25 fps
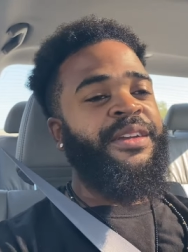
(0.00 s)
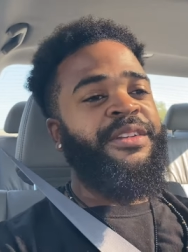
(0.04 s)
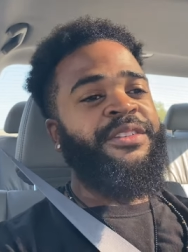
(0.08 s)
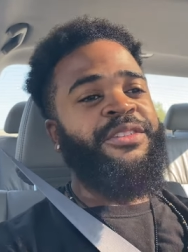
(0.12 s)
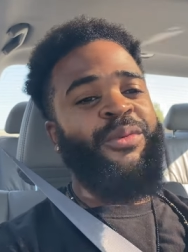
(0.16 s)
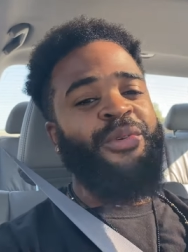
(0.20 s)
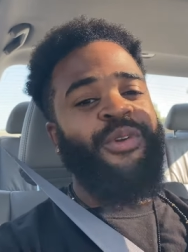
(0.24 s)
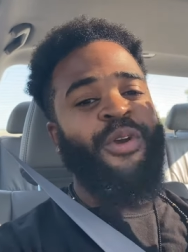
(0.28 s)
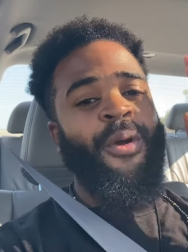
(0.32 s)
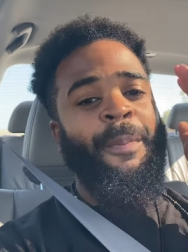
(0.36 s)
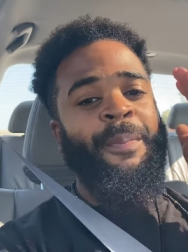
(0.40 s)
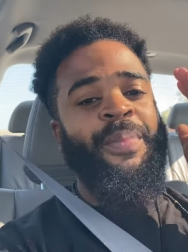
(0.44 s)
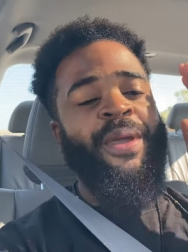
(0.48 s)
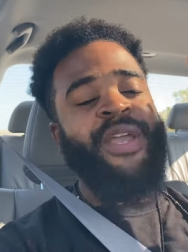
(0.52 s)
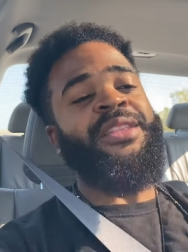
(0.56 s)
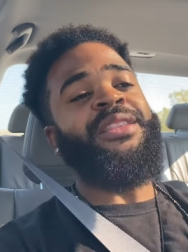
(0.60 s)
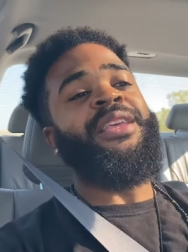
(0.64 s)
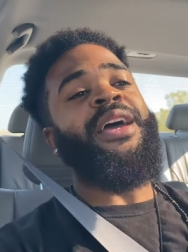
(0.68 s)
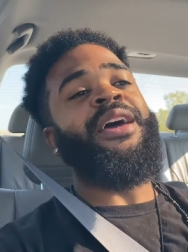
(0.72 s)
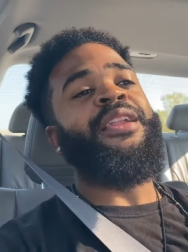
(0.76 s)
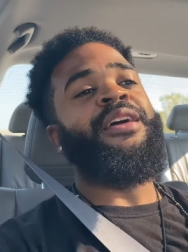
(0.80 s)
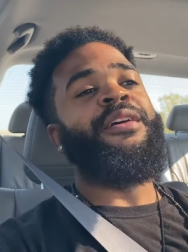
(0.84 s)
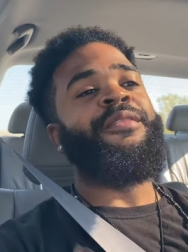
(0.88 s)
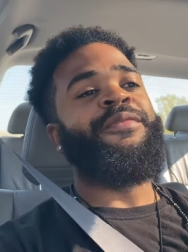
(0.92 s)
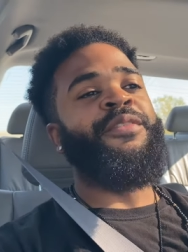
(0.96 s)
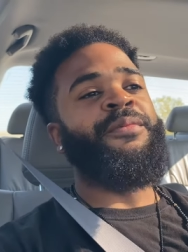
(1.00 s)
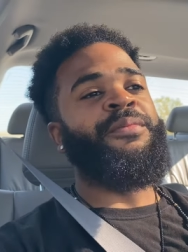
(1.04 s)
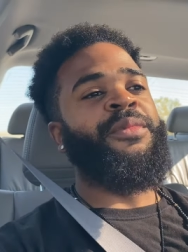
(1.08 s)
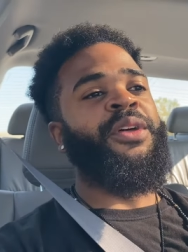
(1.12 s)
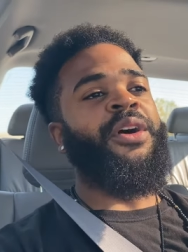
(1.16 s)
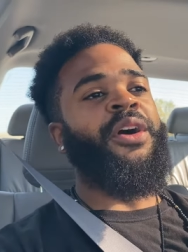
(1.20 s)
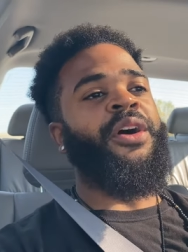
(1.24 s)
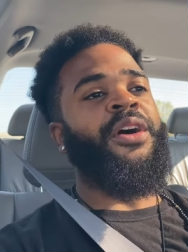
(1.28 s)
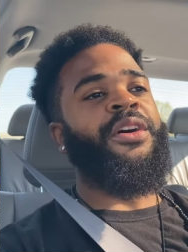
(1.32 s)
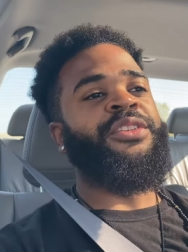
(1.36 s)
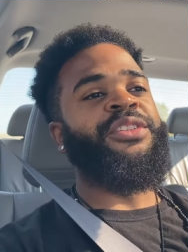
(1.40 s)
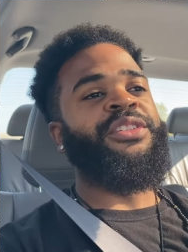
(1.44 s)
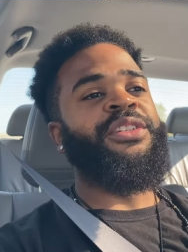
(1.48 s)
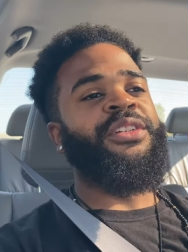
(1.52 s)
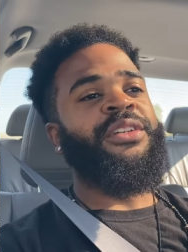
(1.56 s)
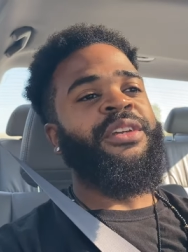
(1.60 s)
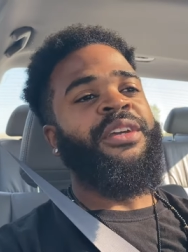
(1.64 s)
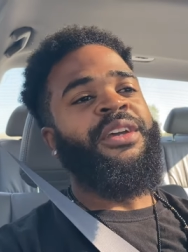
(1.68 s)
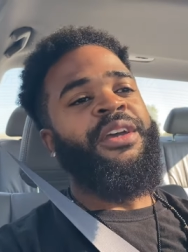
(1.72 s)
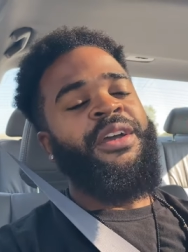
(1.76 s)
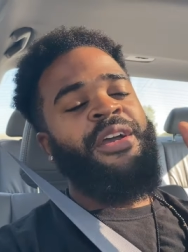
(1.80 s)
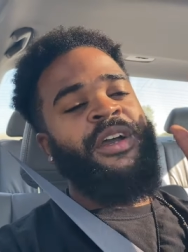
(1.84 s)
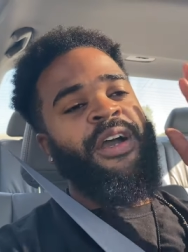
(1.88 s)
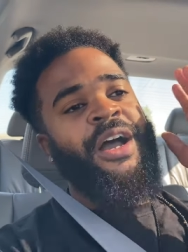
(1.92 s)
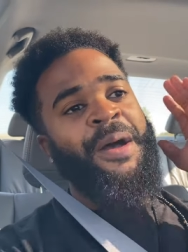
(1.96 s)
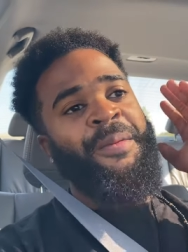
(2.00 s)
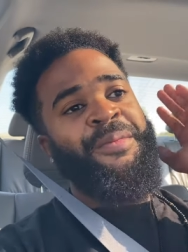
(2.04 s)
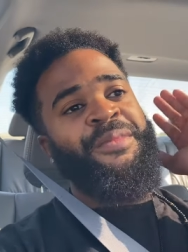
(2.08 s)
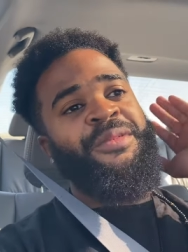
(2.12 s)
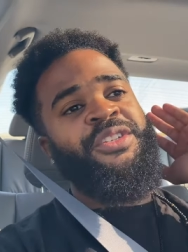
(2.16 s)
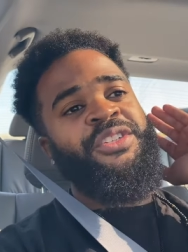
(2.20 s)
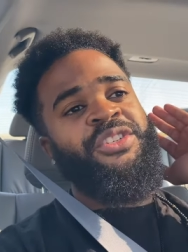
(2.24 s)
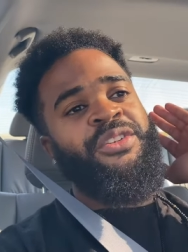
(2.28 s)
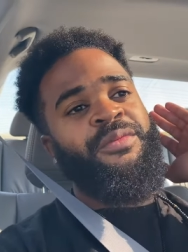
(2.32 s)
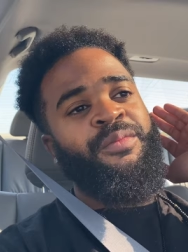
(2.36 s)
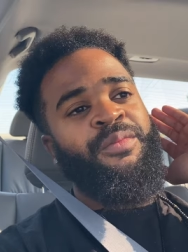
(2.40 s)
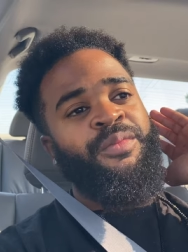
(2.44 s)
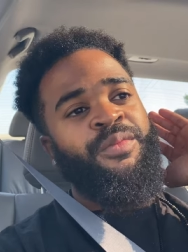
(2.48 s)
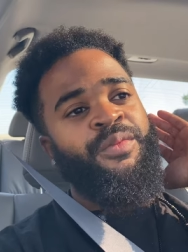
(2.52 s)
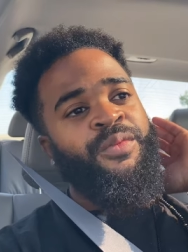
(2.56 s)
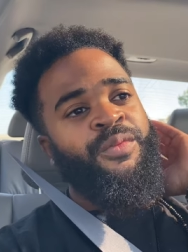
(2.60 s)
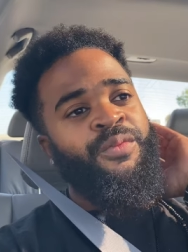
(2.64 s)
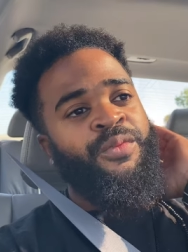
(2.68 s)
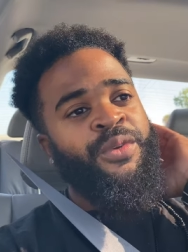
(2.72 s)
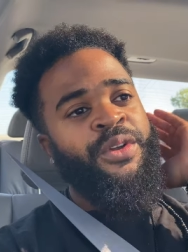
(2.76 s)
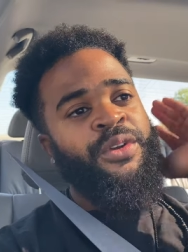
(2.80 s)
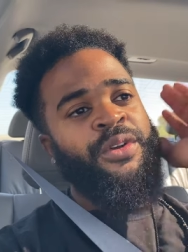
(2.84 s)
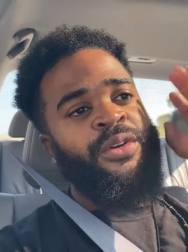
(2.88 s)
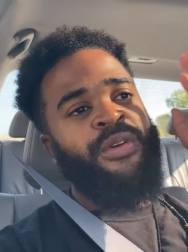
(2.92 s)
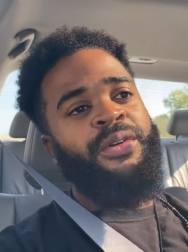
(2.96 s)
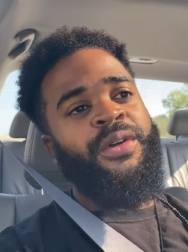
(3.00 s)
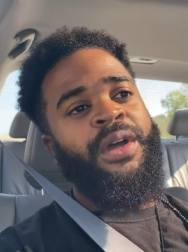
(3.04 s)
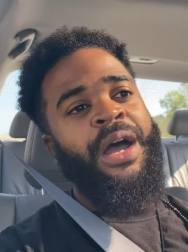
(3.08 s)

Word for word: so we're gonna pick that up from the auction. I'm gonna Real,